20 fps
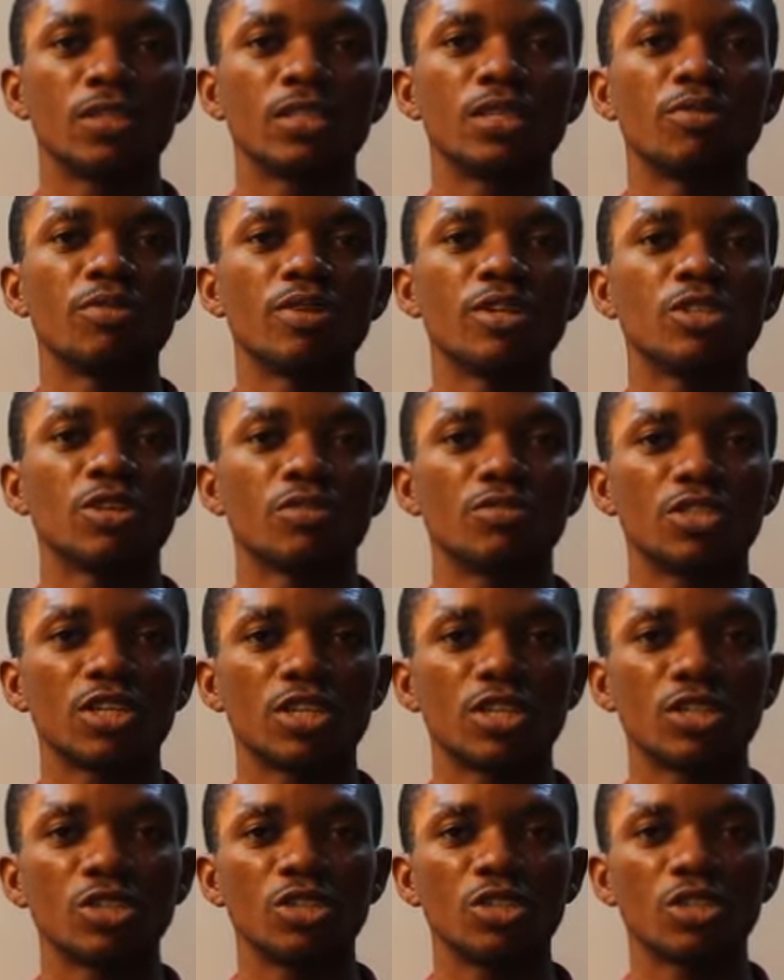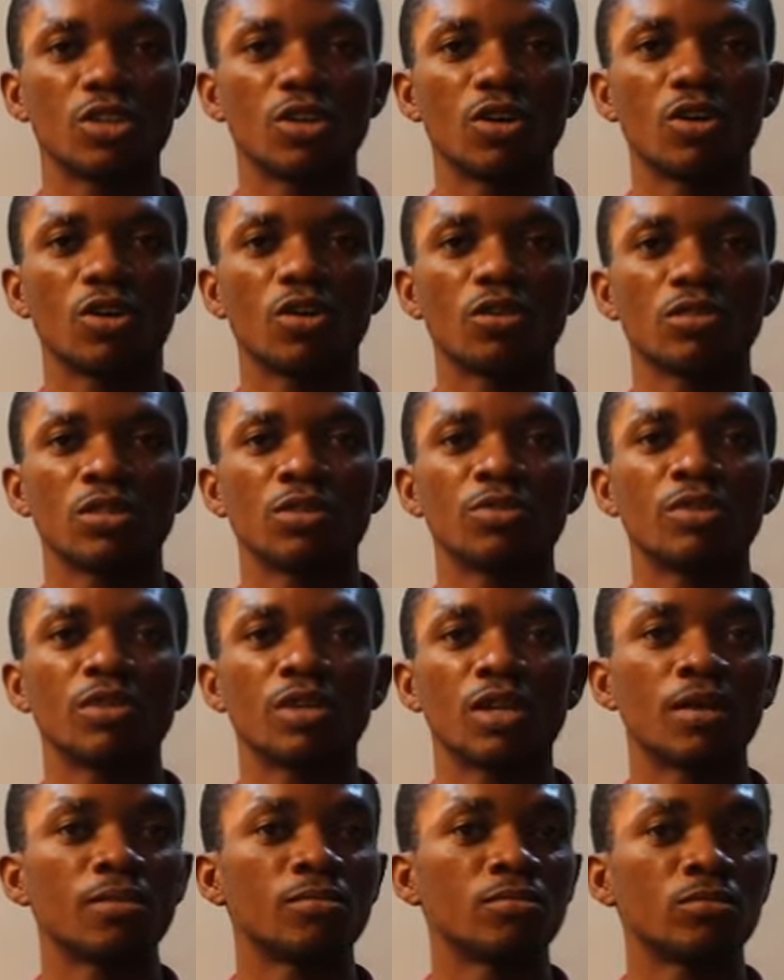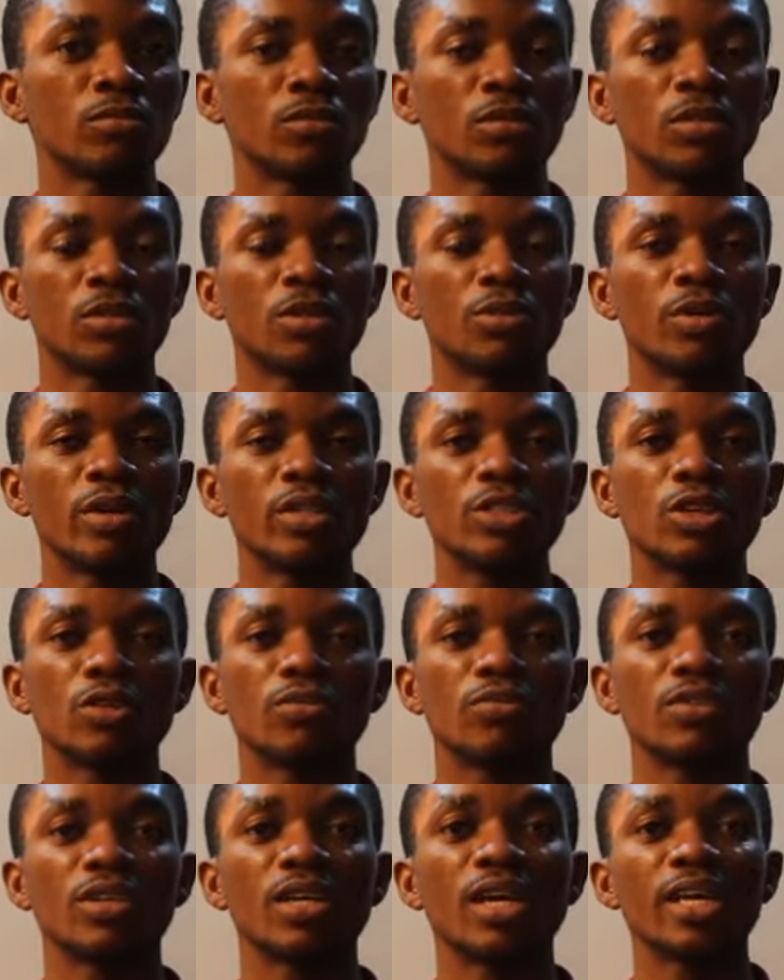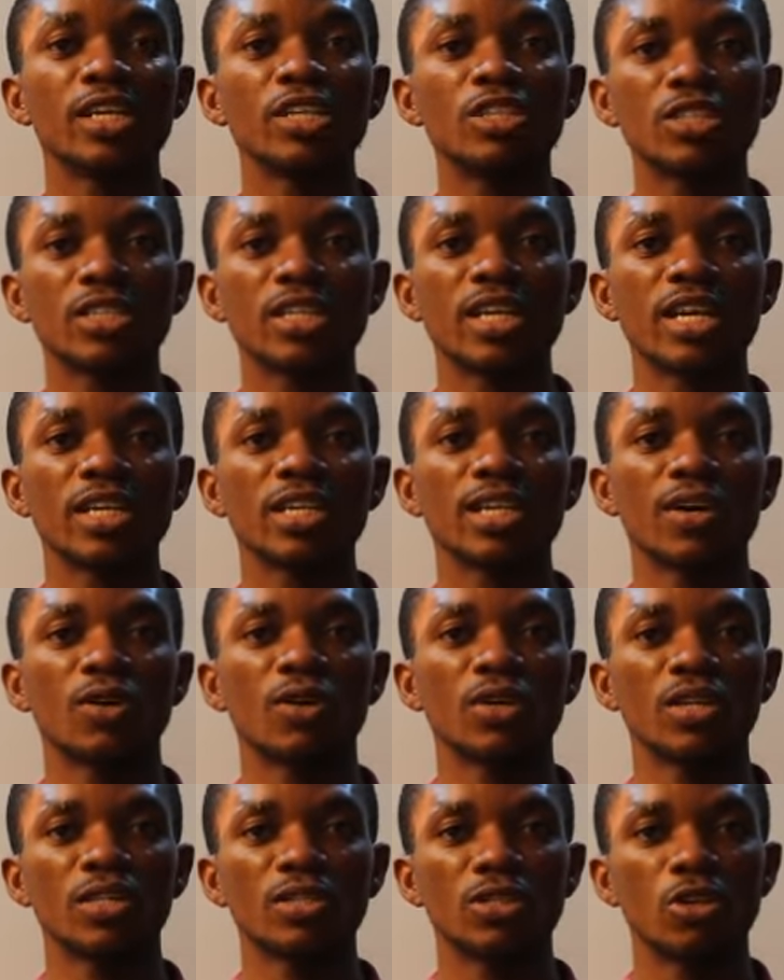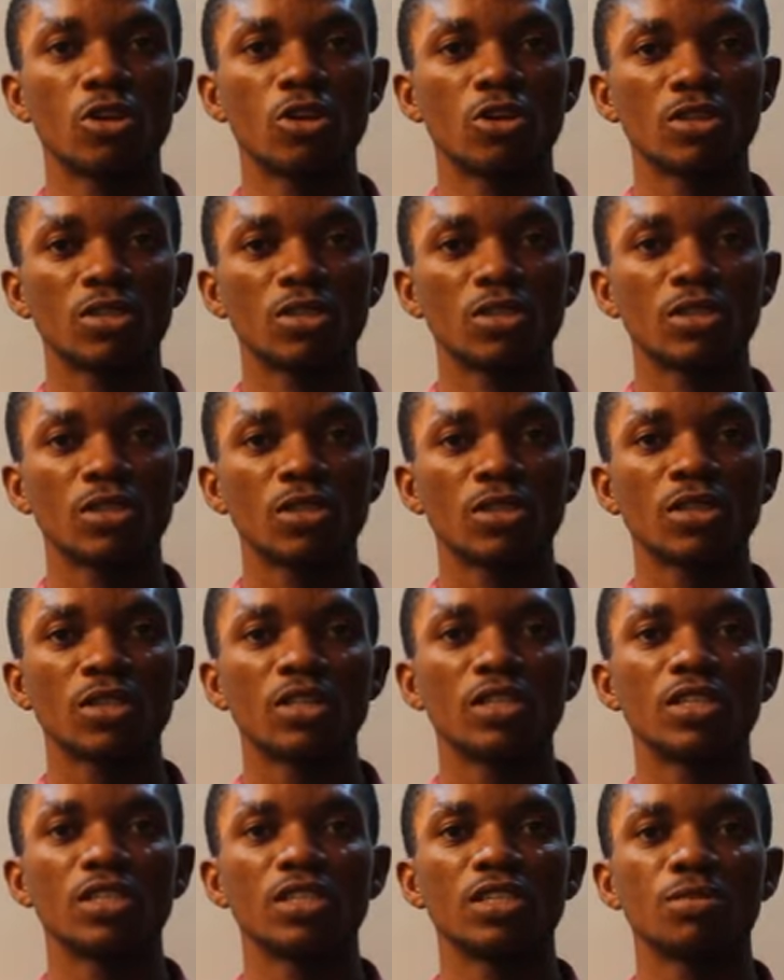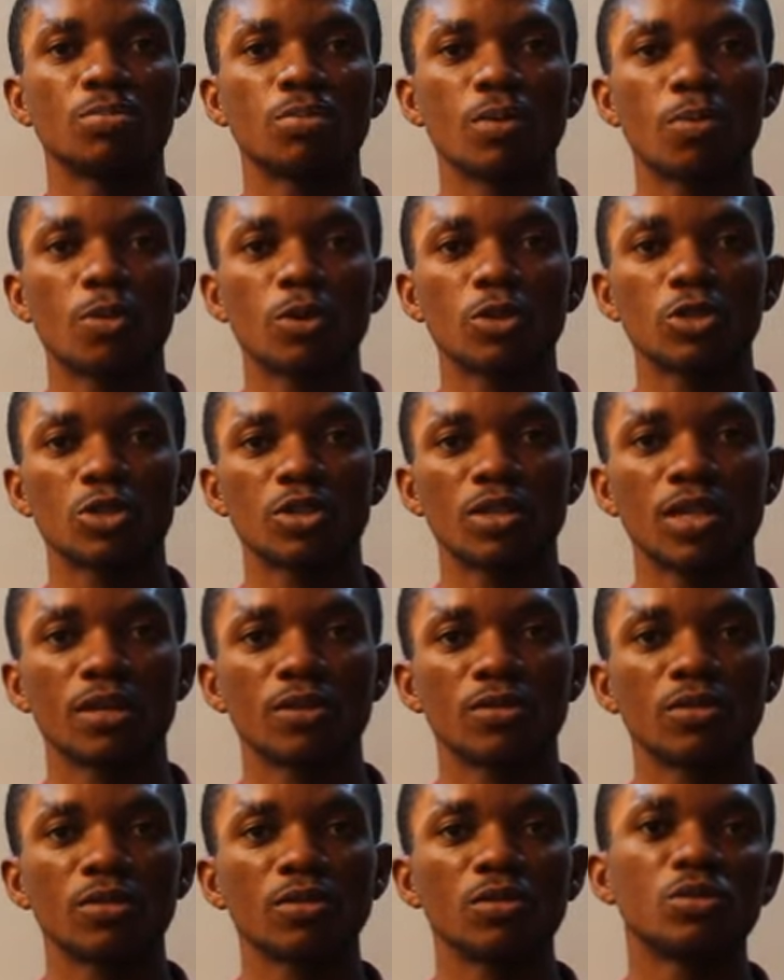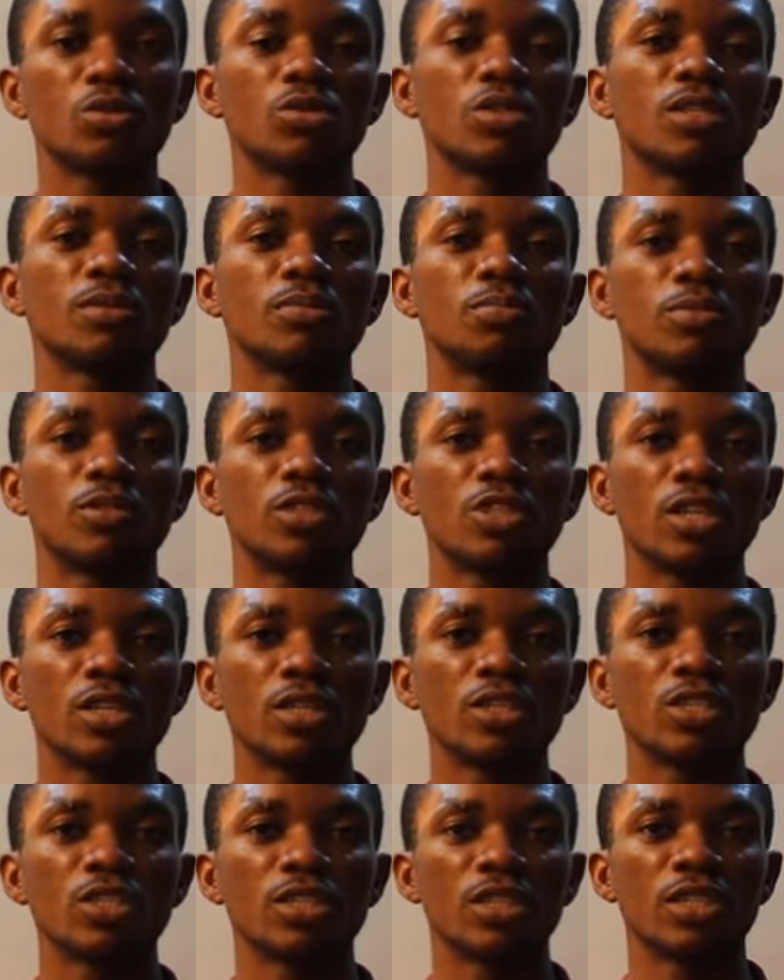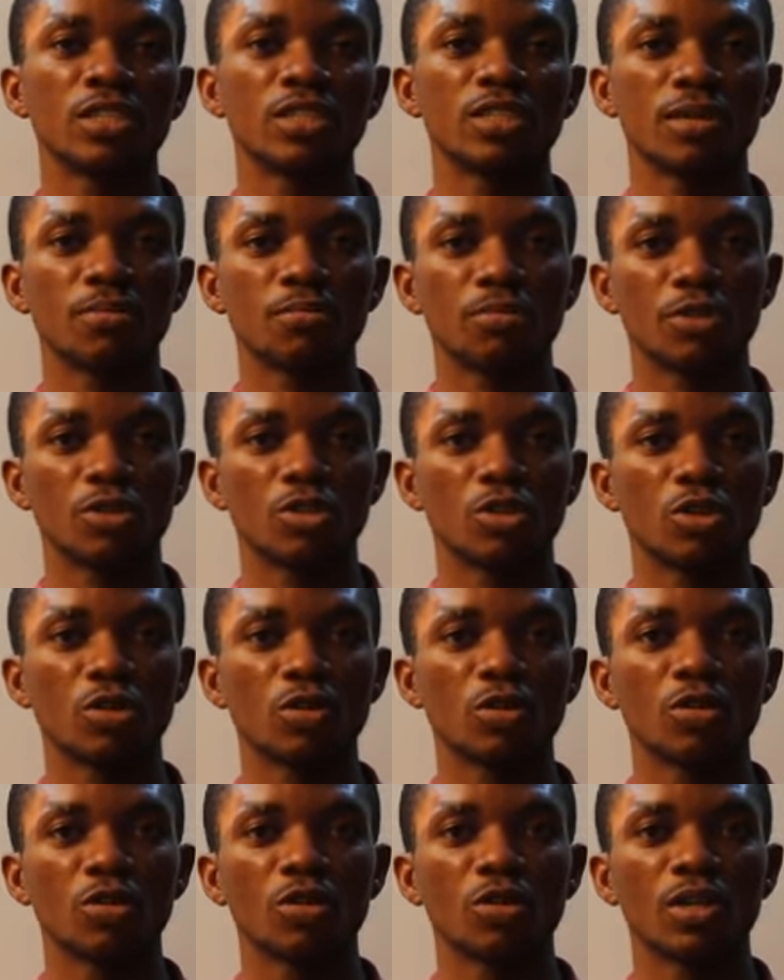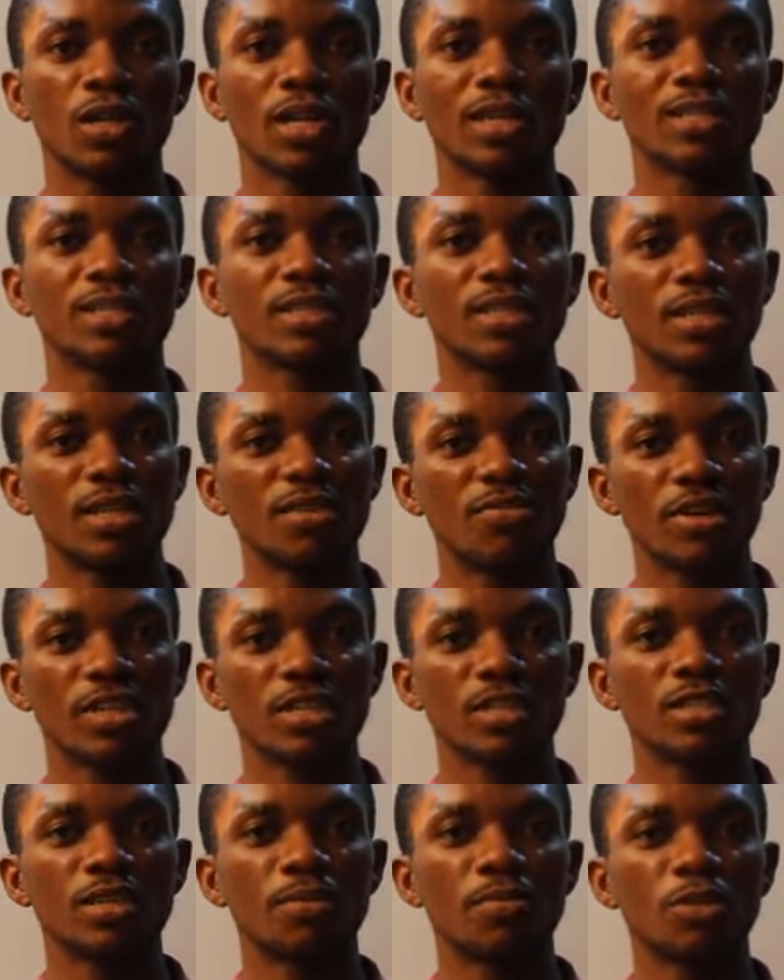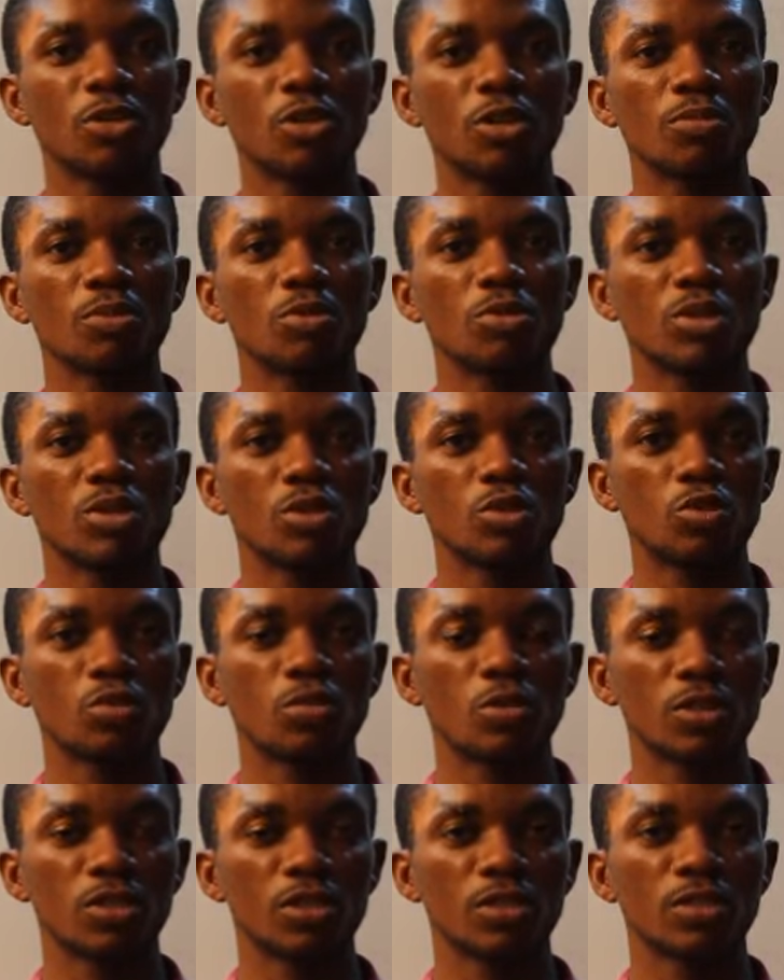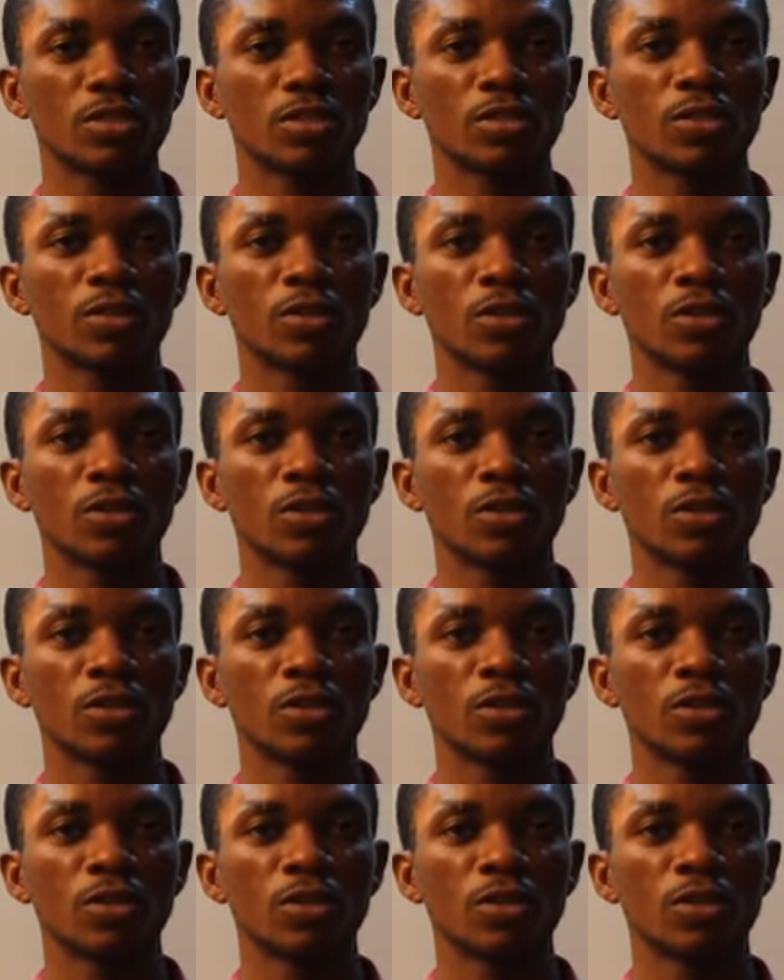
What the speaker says: the rate of change, the rate of heat gain or heat loss is proportional to the change in temperature, that's the difference in temperature between the two bodies.